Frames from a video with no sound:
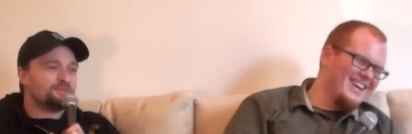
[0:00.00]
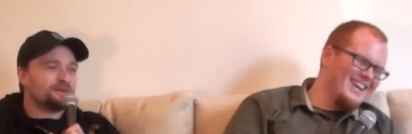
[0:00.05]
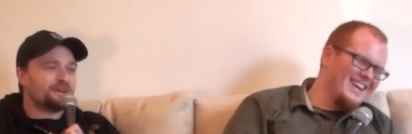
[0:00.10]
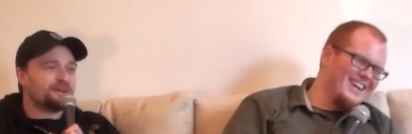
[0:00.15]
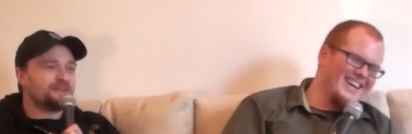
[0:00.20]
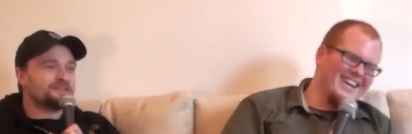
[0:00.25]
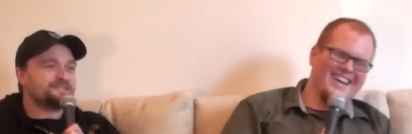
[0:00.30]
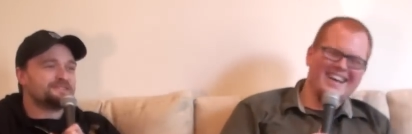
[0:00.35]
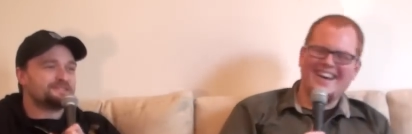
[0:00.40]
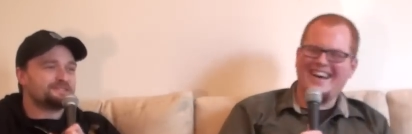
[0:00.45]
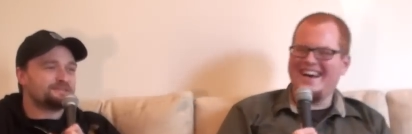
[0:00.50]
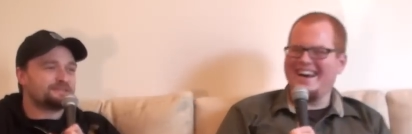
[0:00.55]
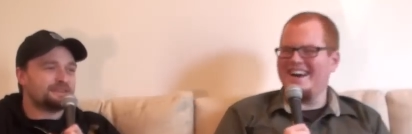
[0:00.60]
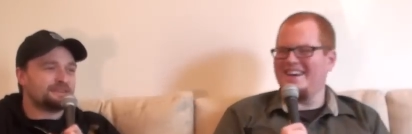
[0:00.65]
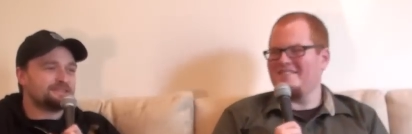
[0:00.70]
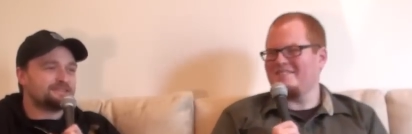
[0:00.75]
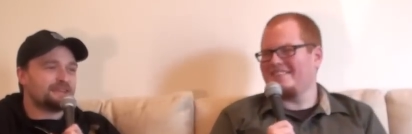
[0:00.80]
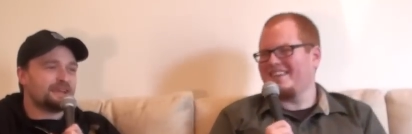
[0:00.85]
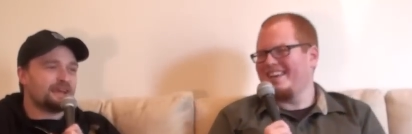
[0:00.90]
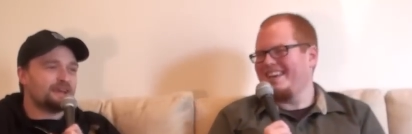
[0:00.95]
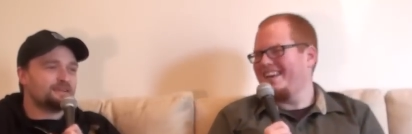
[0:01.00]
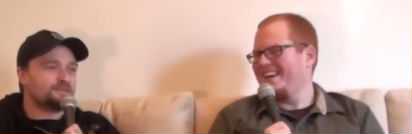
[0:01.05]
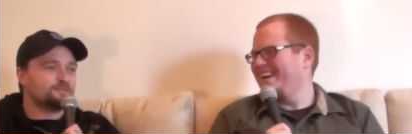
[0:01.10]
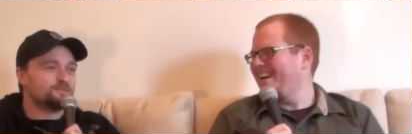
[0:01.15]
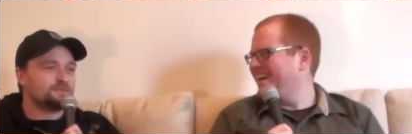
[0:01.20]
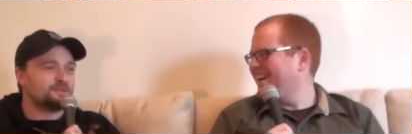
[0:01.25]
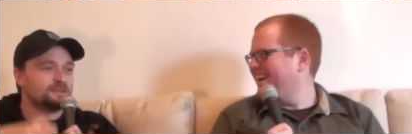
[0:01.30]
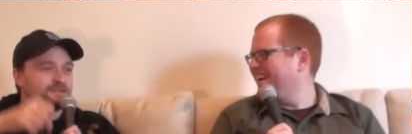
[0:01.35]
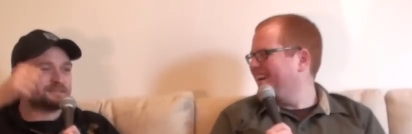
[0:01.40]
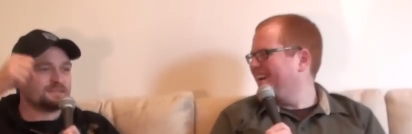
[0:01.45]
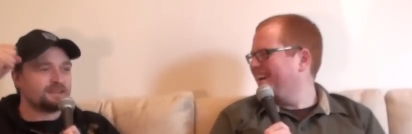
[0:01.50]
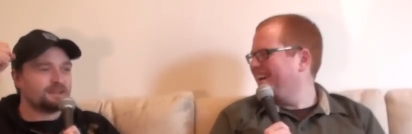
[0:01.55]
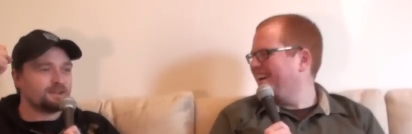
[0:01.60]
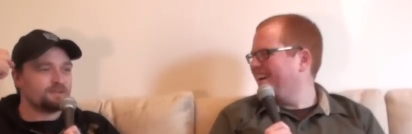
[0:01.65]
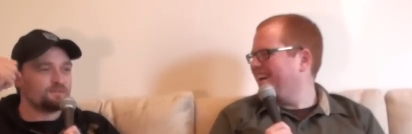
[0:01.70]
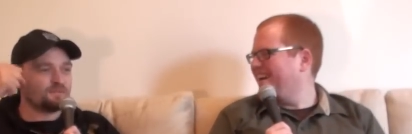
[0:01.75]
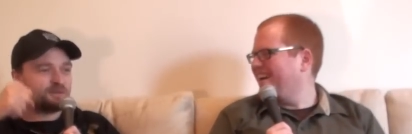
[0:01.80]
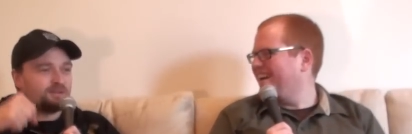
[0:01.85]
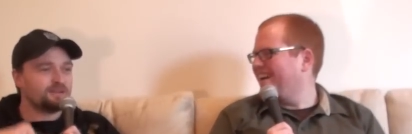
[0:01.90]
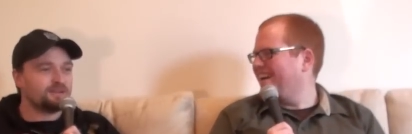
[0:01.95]
Speaker 1: But I just sense Adam does
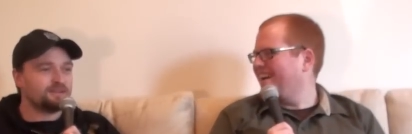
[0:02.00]
that every